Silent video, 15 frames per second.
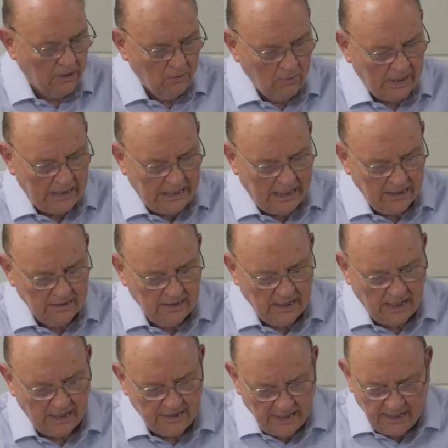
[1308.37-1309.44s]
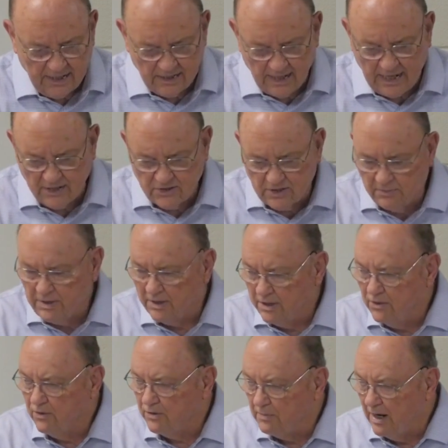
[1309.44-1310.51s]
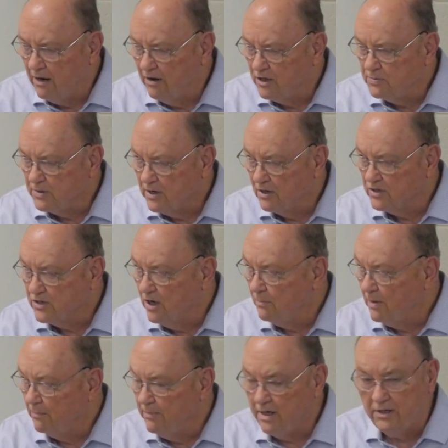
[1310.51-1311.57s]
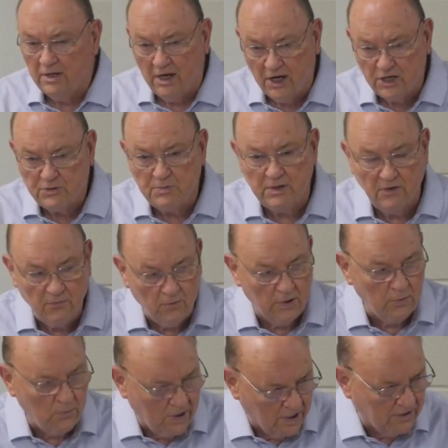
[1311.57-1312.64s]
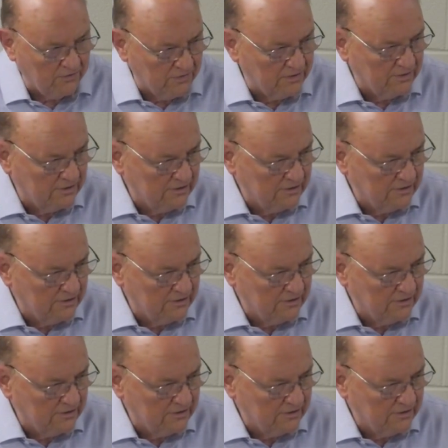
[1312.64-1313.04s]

Well, I think it has something to do with marriage because it's talking about being the husband of one wife.